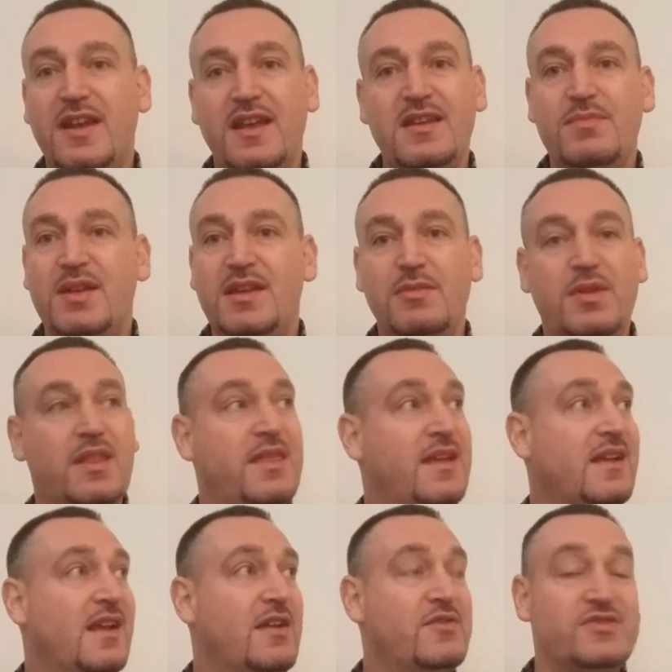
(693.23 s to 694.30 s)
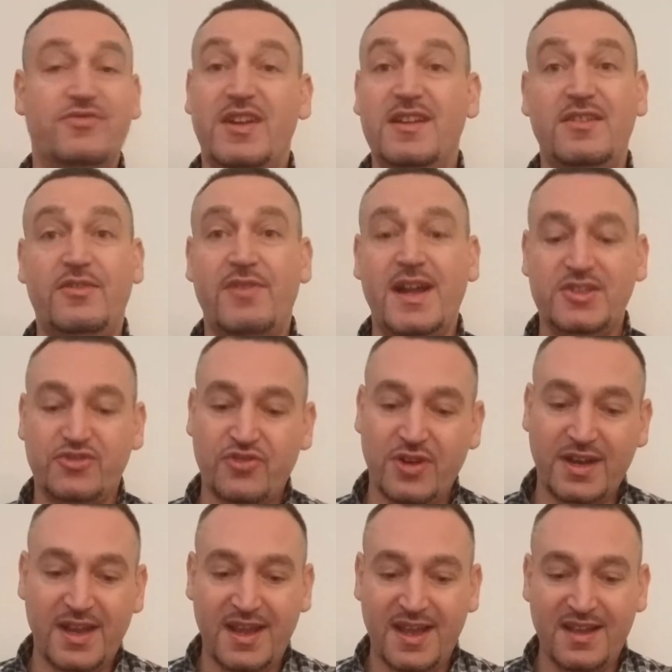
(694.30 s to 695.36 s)
Anybody would think I was running a
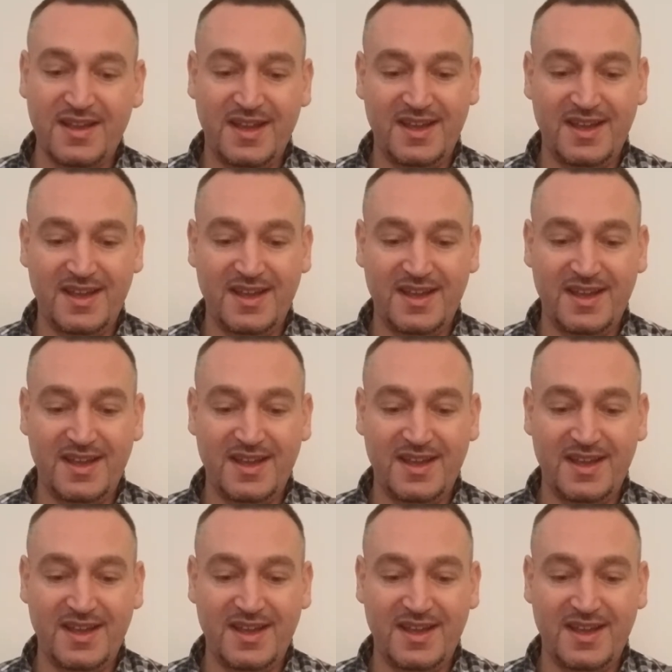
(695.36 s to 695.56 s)
restaurant here.